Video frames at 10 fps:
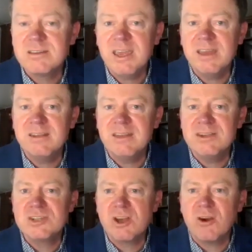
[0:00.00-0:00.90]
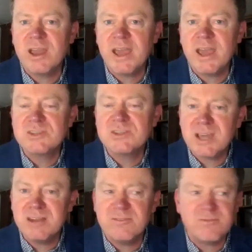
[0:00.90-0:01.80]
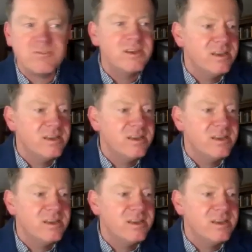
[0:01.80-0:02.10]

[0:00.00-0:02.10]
and so I had to kind of